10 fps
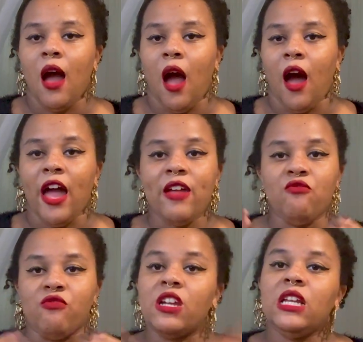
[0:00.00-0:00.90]
I
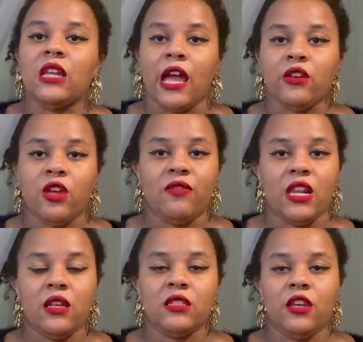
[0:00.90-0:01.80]
really like
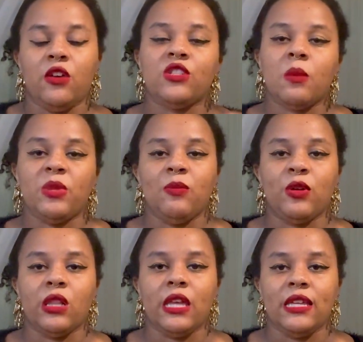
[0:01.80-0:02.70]
novellas. I know some
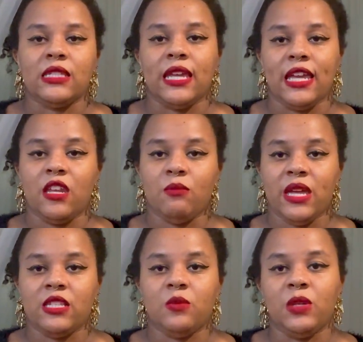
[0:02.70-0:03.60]
people it's a hit and
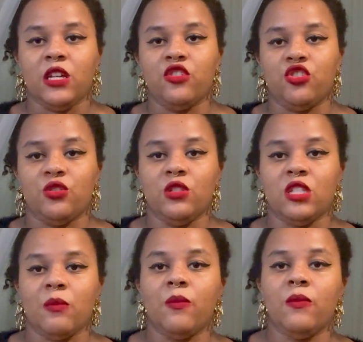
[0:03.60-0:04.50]
miss because
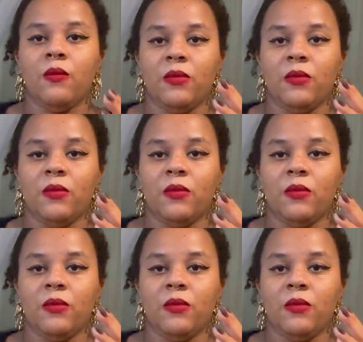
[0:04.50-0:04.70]
some